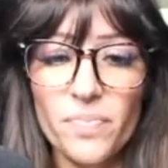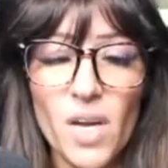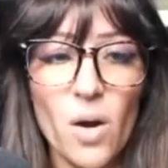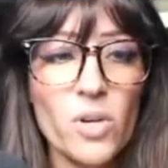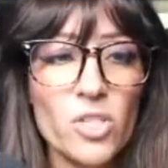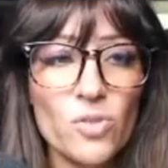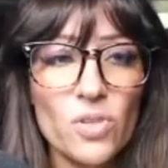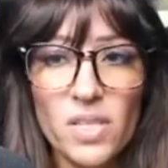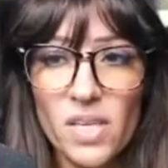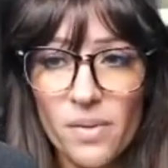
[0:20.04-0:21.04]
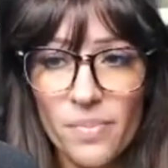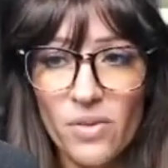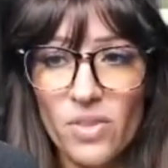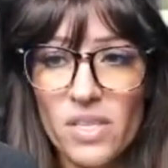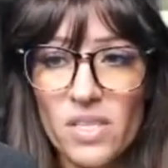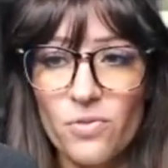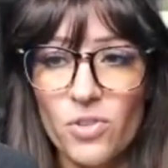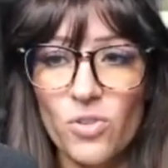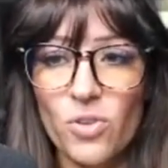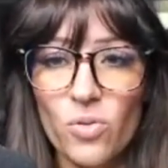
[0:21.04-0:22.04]
I want you to think about this for
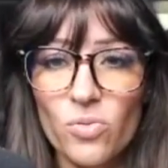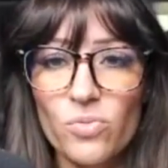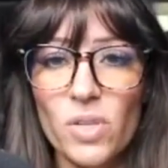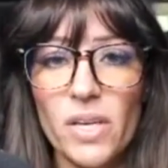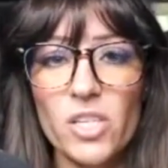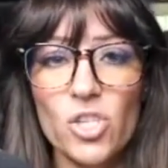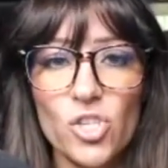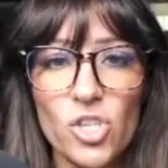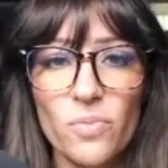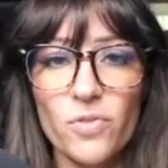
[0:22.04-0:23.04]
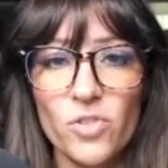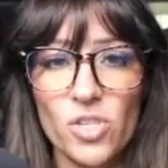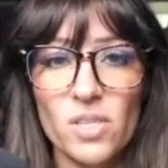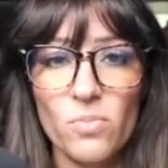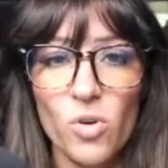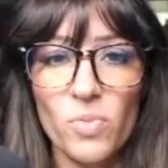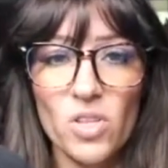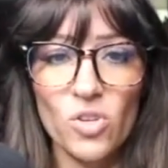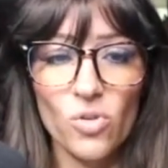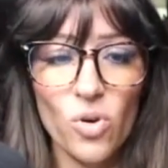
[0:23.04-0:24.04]
your own relationship for just a moment,
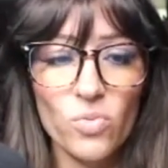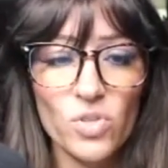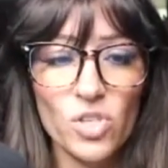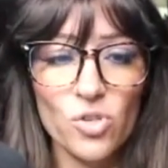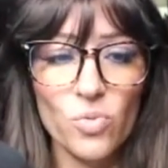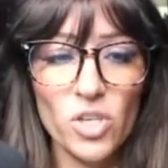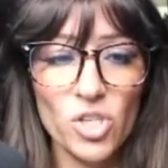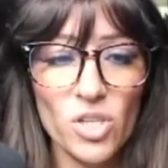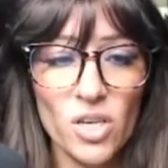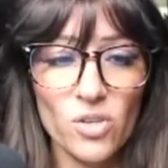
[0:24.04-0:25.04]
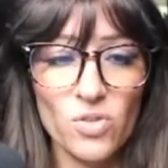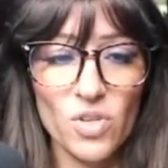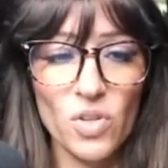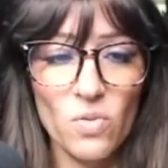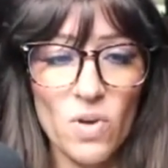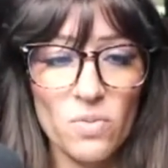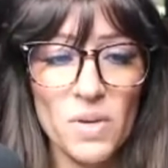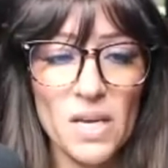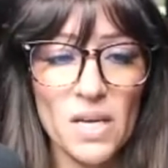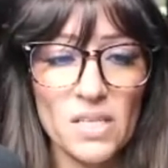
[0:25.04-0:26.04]
your own situation that you're dealing with,
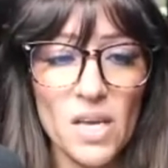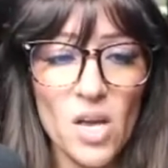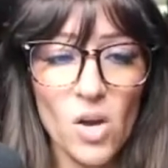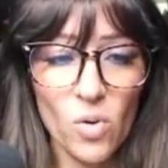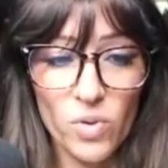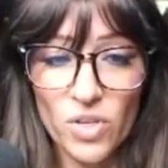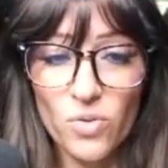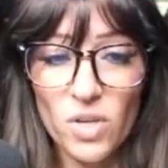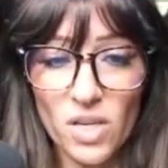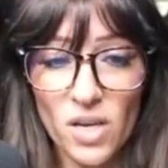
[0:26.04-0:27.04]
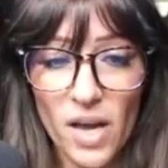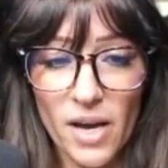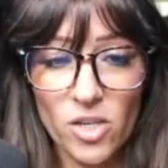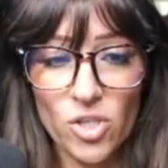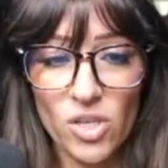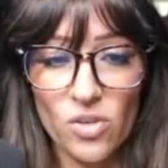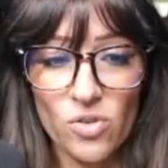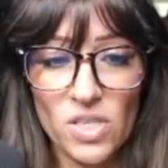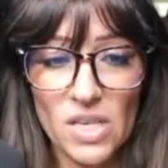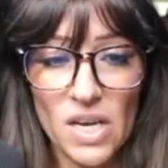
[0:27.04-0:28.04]
because when you can actually
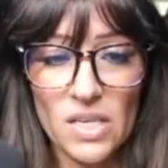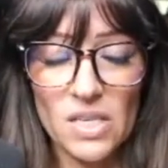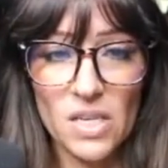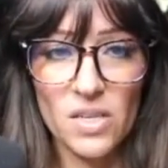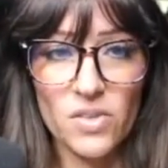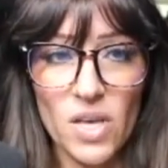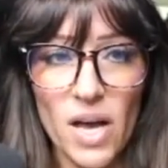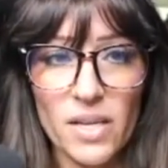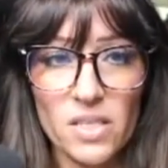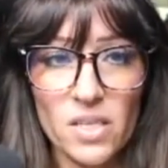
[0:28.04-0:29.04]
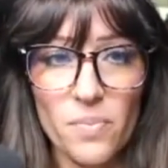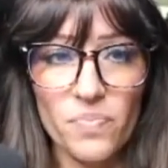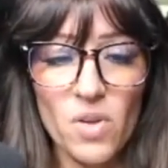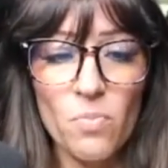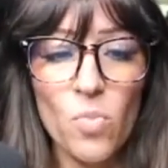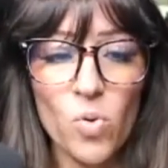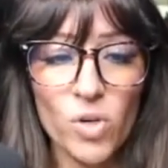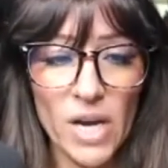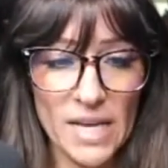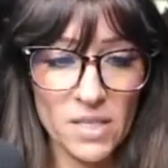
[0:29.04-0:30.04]
understand that
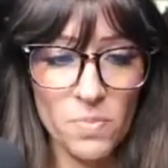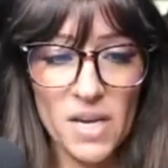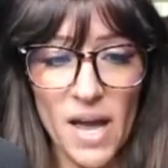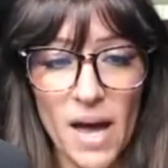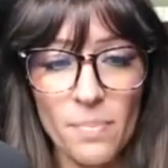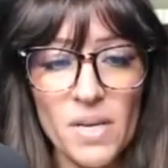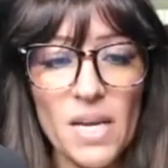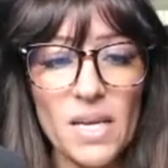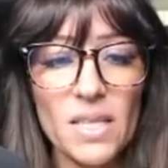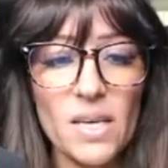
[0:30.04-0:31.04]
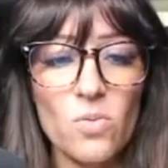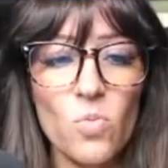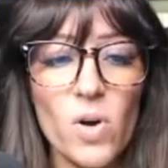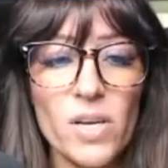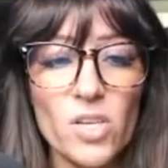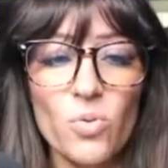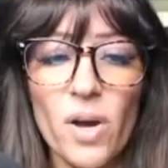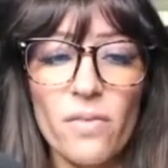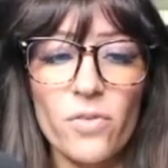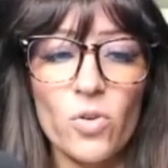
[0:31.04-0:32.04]
more has been happening than what you
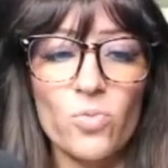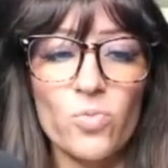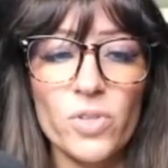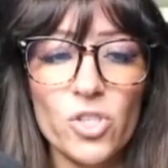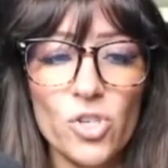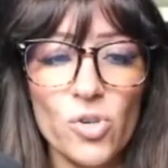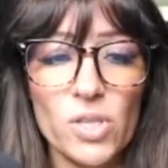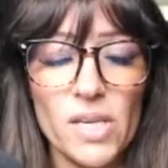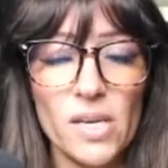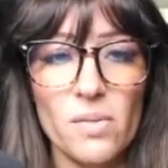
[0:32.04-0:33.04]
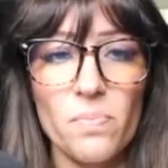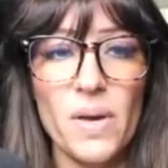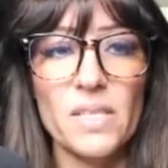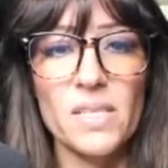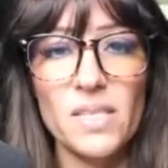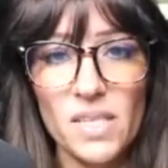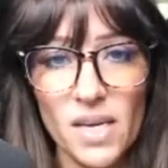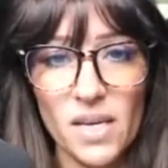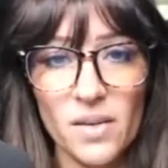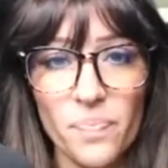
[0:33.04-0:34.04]
have originally been
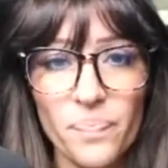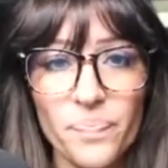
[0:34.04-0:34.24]
seeing.